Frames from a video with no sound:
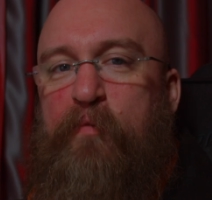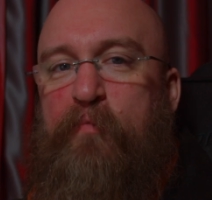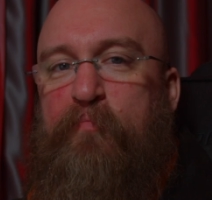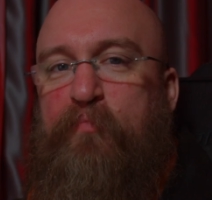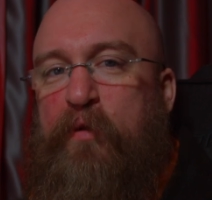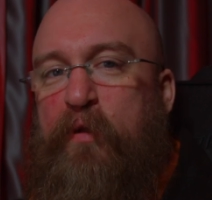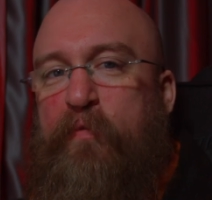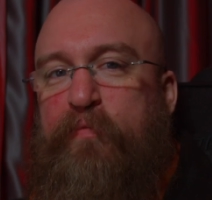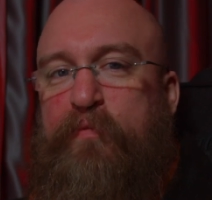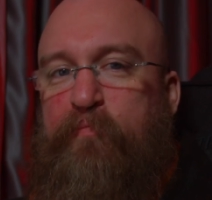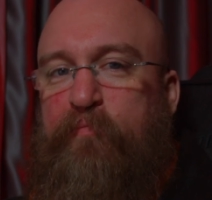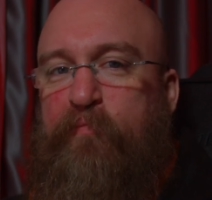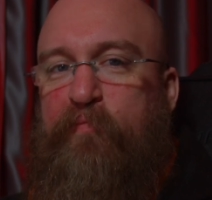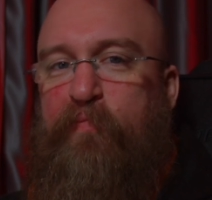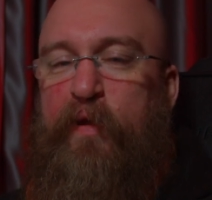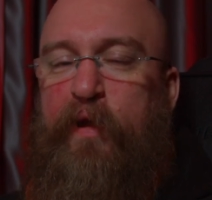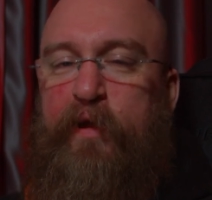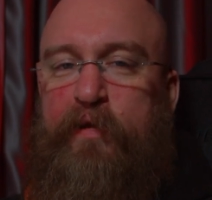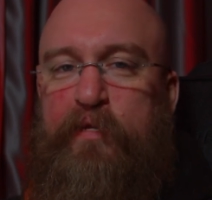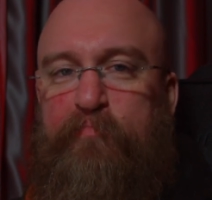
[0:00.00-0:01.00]
we put up some
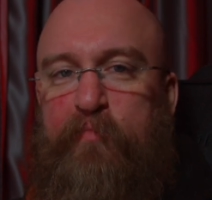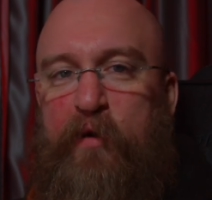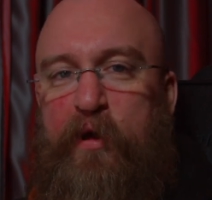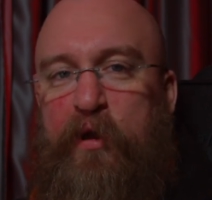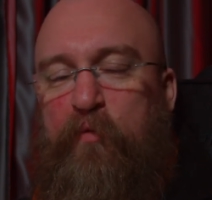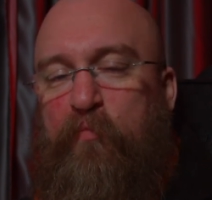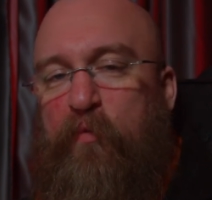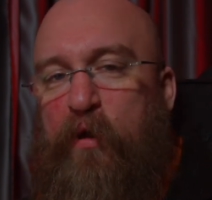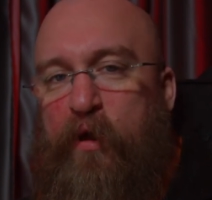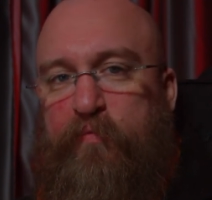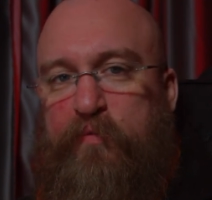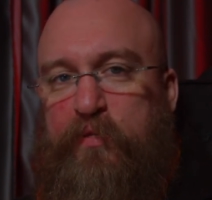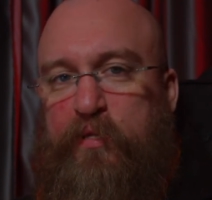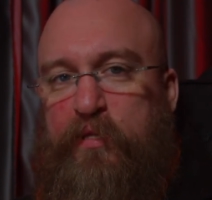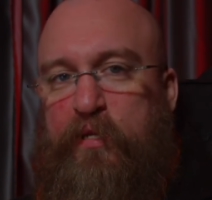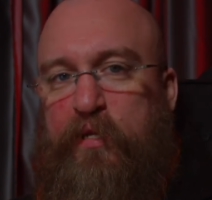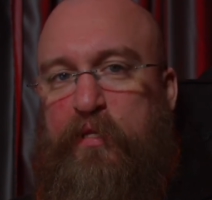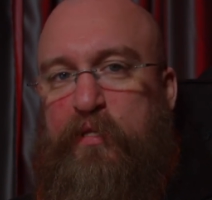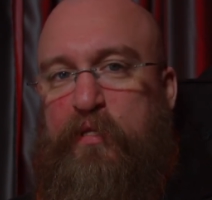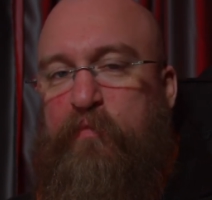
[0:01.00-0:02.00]
fake spider webs
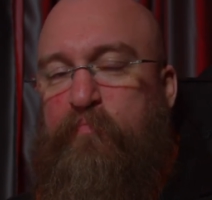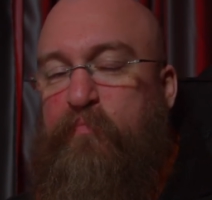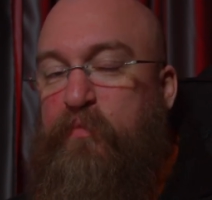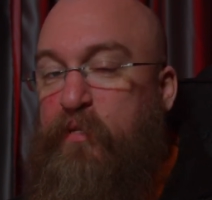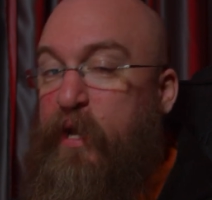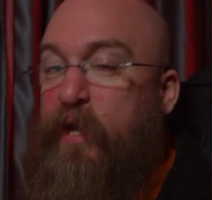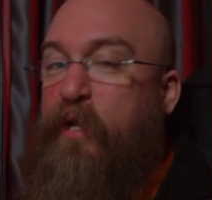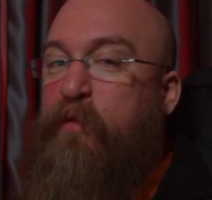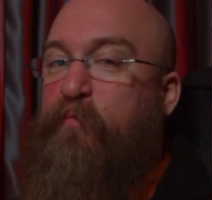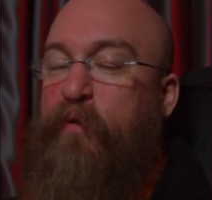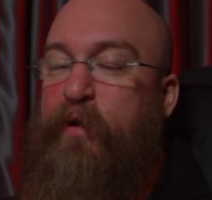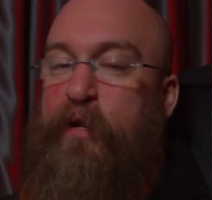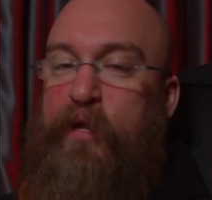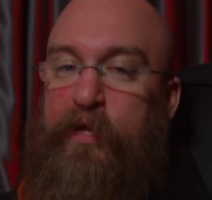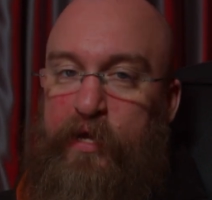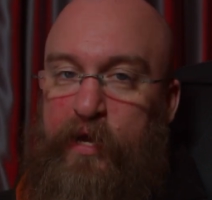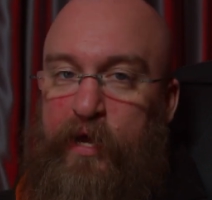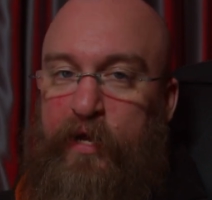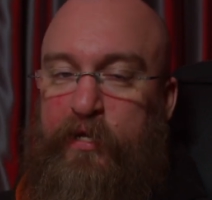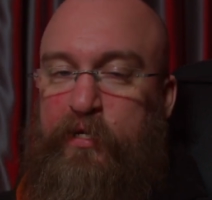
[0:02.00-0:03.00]
and did some
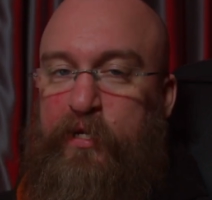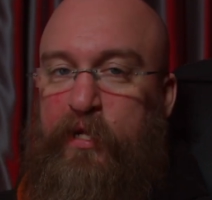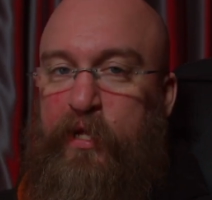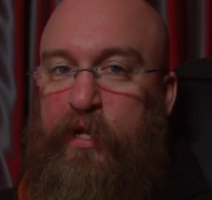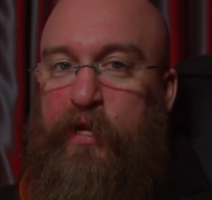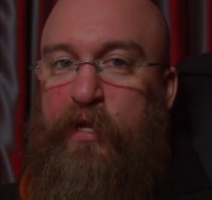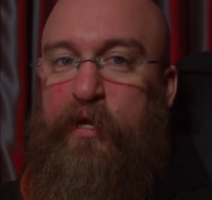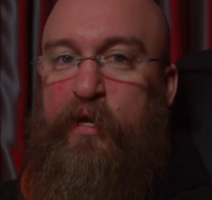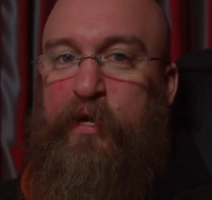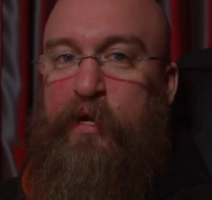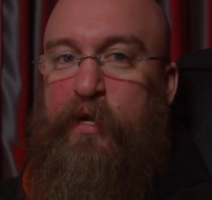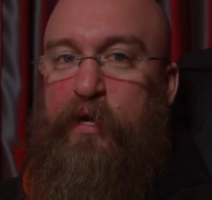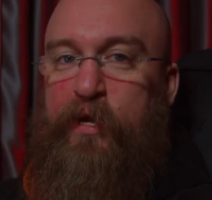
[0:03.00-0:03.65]
decorating actually.